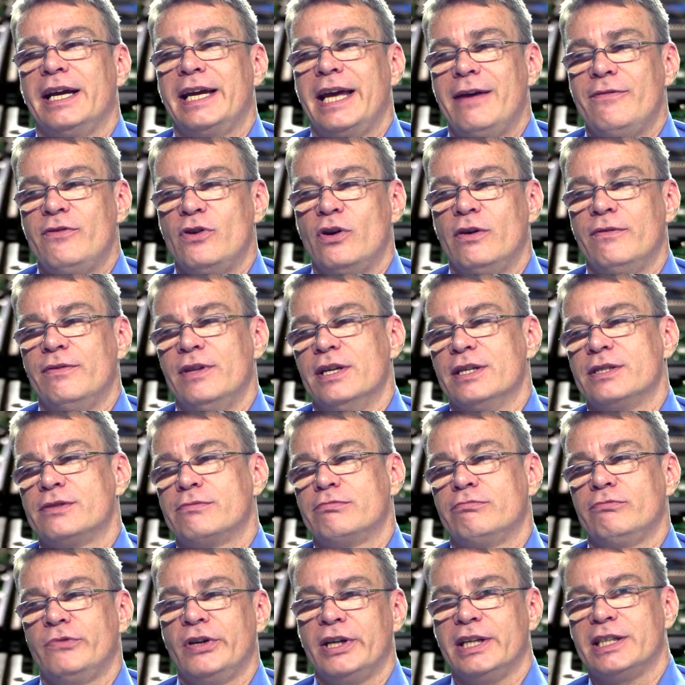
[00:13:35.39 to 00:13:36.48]
gave you of this
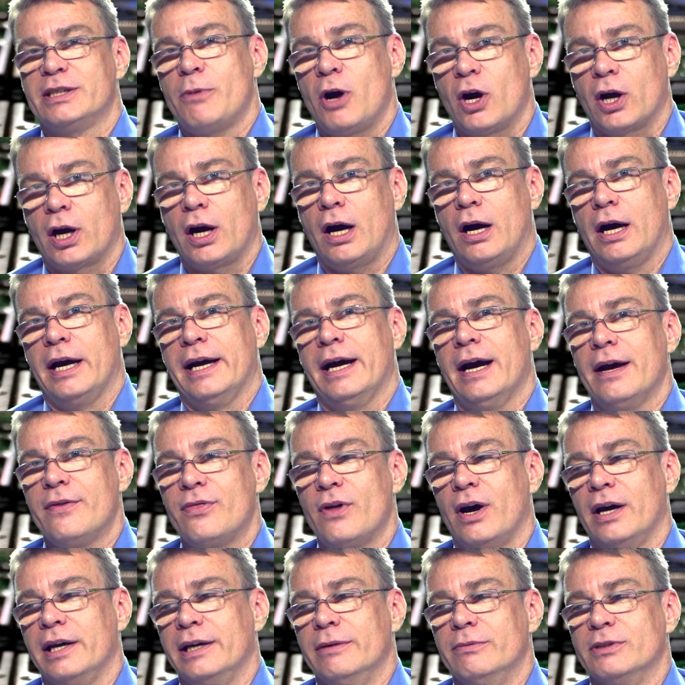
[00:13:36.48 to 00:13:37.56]
really smart guy, I
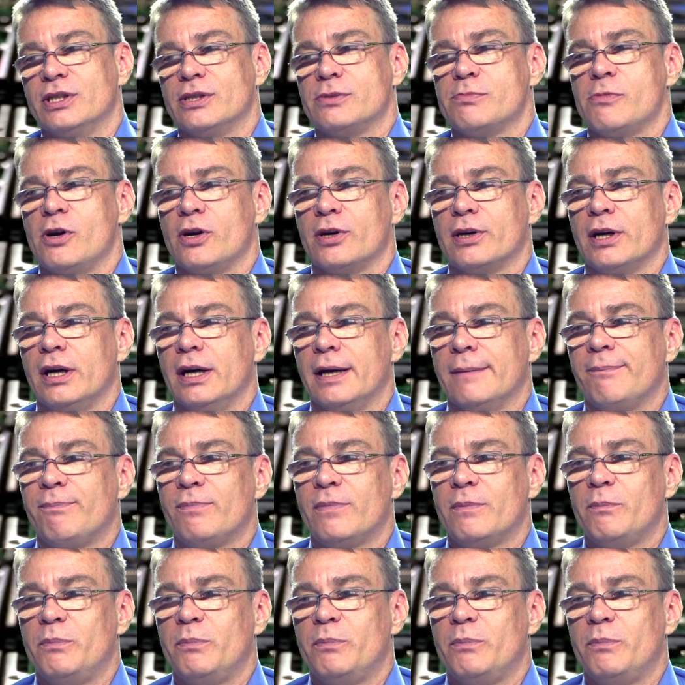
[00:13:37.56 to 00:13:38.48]
thought he was a smart guy,